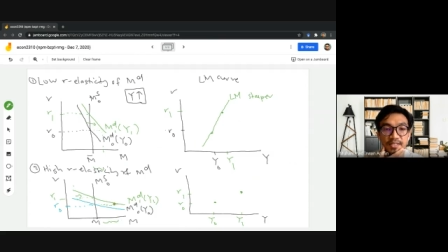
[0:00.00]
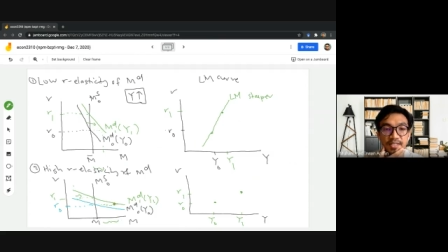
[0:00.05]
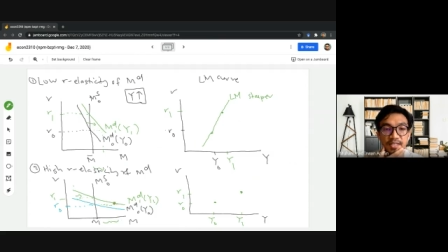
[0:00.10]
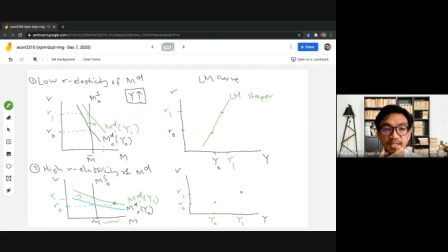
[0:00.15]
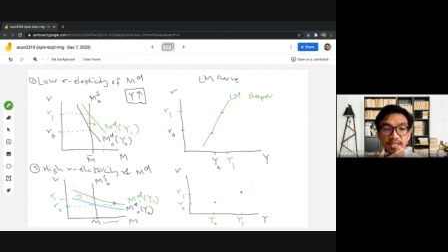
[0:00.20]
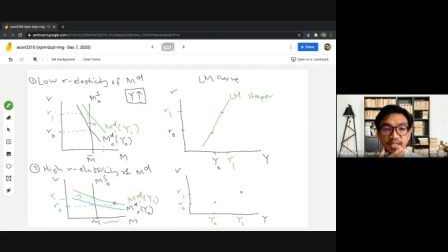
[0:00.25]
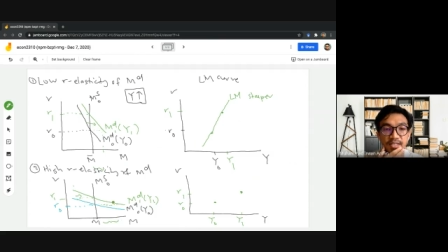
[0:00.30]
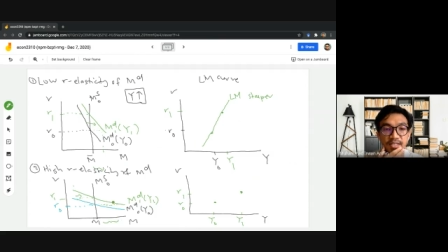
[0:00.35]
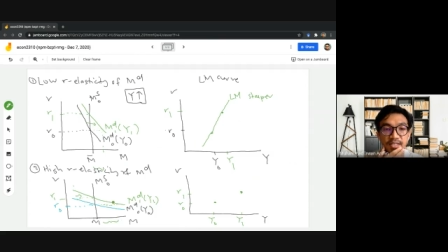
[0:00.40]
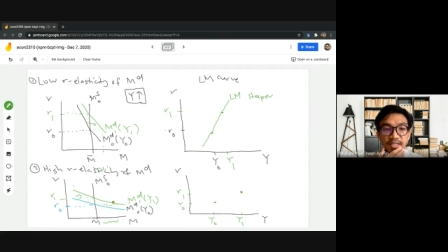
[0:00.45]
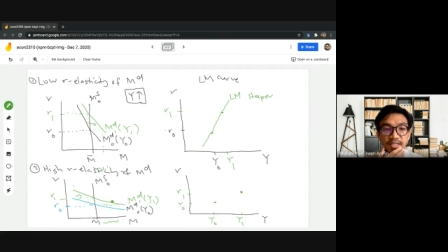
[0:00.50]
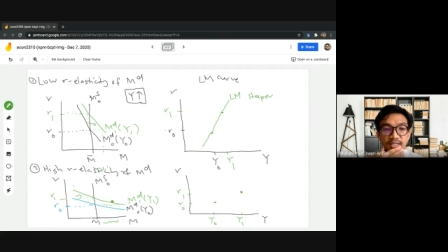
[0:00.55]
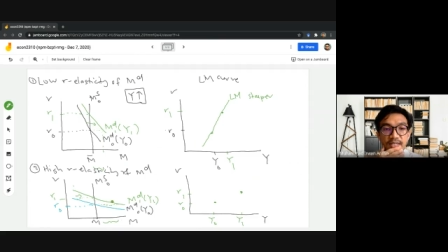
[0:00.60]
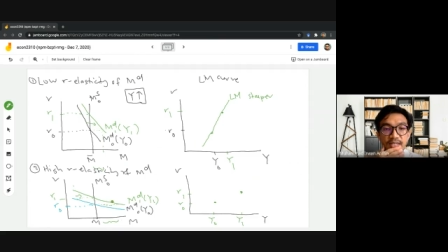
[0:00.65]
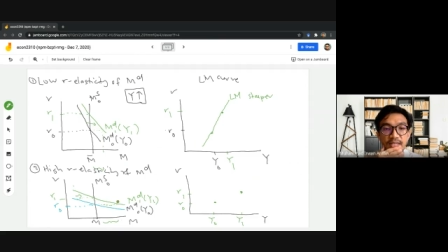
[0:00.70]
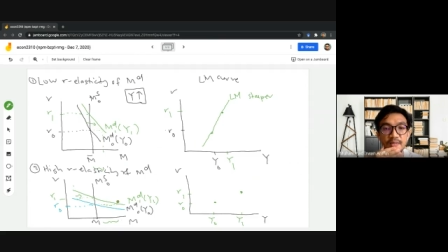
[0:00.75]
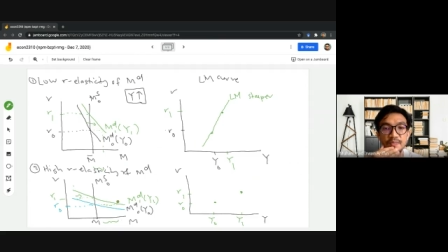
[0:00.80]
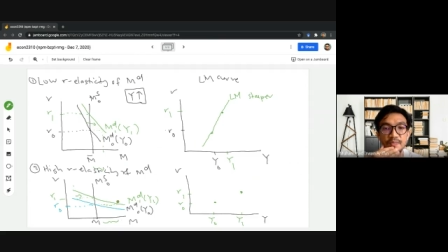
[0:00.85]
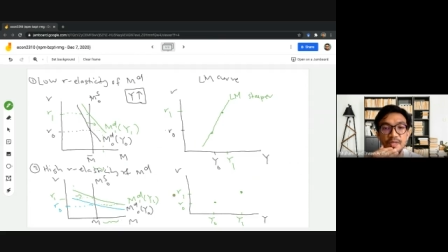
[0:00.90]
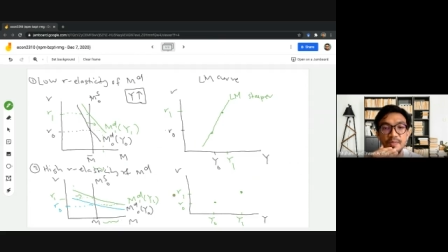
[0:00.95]
Okay, the
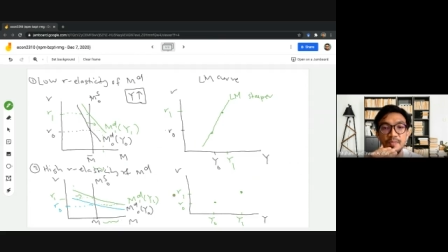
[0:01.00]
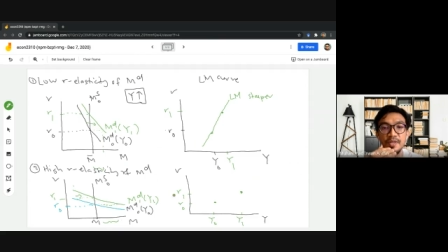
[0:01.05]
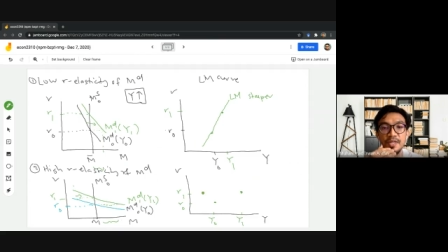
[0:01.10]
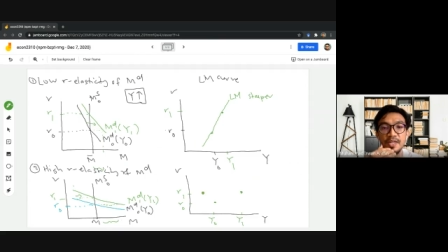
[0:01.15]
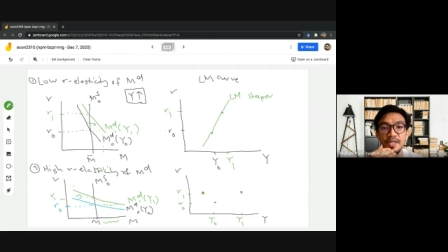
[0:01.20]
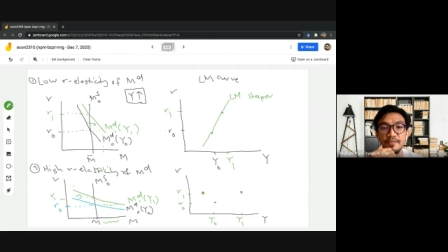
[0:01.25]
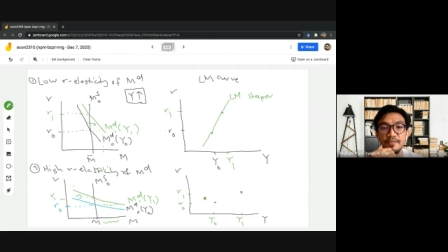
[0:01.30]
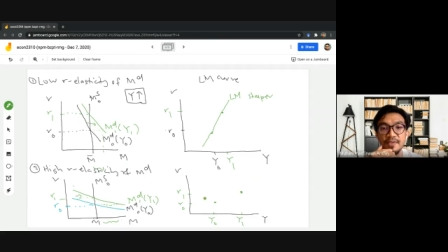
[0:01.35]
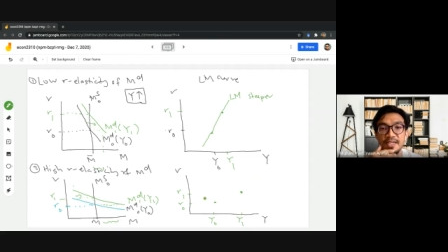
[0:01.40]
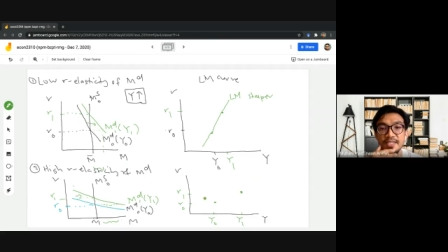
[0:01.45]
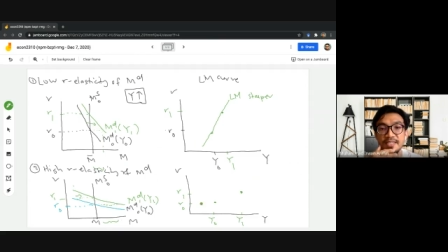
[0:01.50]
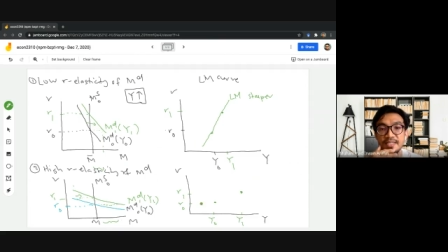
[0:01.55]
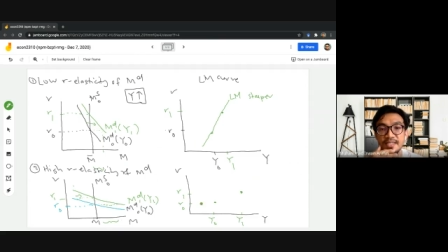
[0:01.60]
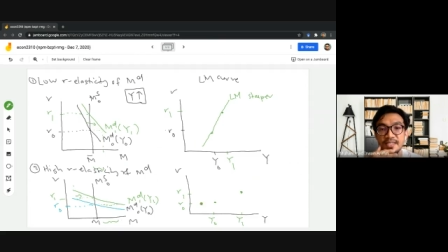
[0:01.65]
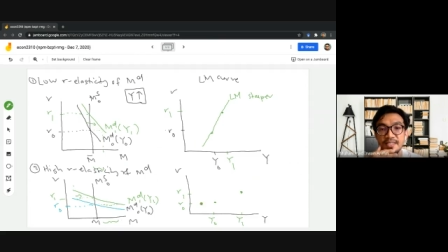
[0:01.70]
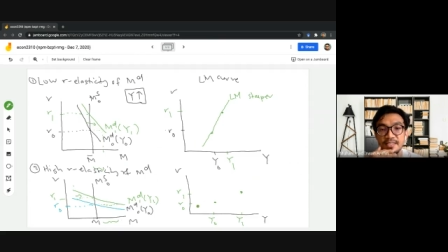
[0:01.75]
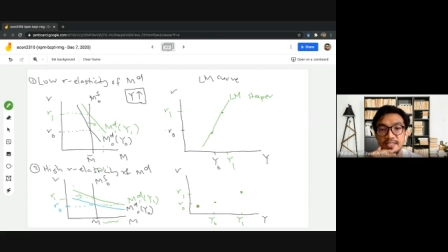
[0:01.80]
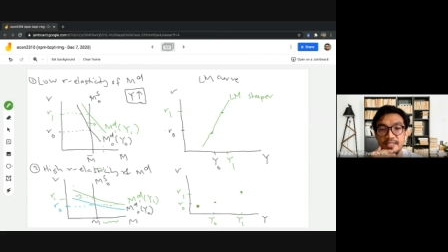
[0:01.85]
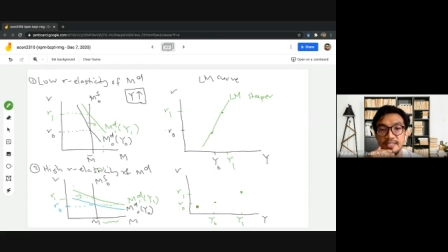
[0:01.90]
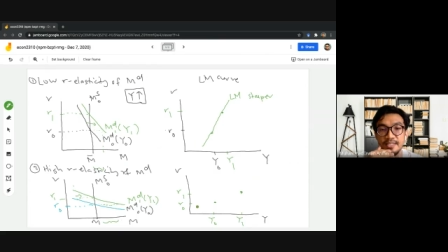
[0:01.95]
people are very
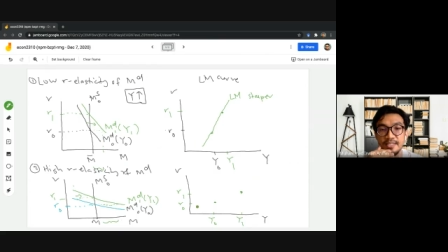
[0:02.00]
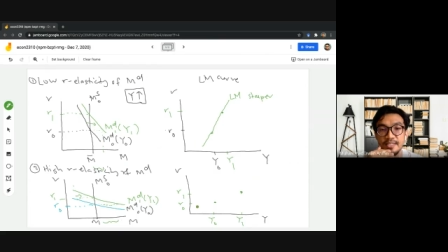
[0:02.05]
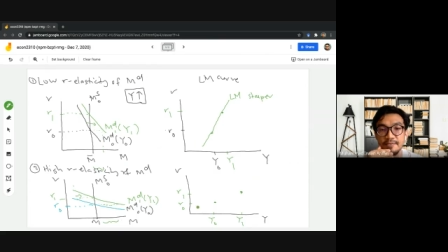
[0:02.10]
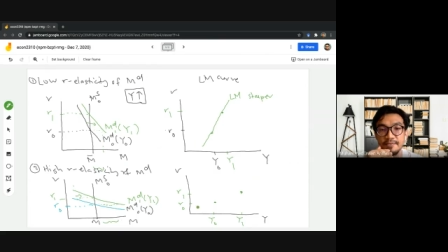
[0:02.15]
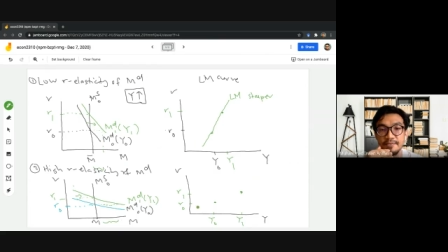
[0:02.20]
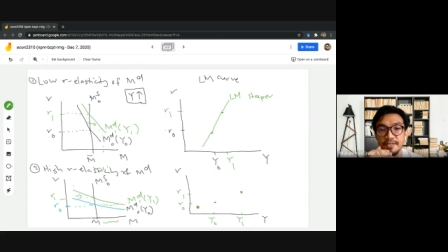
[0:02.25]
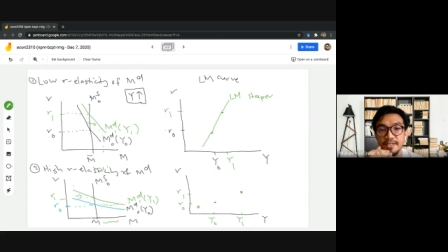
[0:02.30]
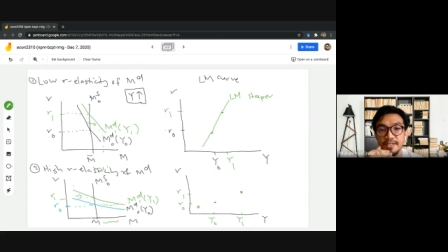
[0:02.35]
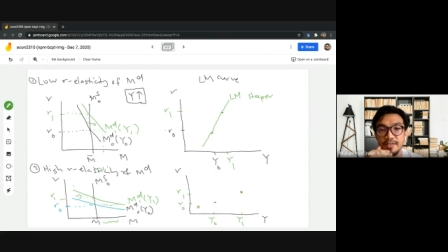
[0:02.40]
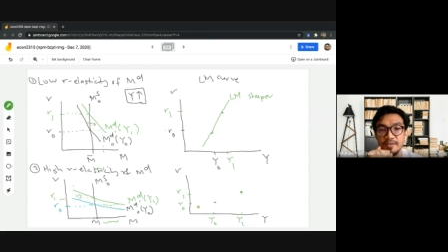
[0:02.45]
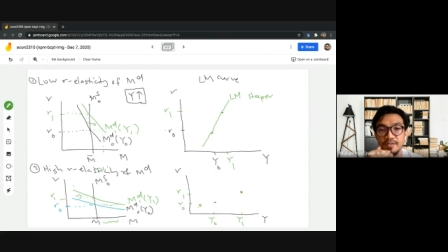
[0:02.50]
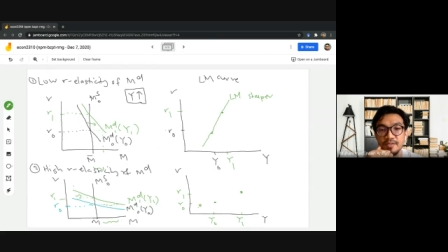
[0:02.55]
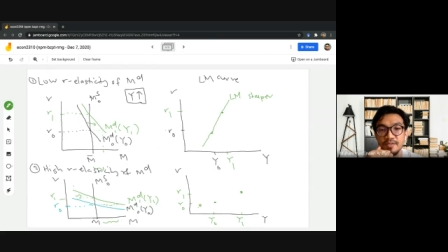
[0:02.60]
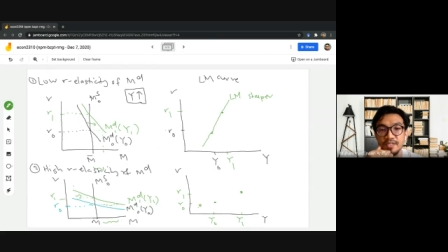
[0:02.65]
sensitive uh, to changes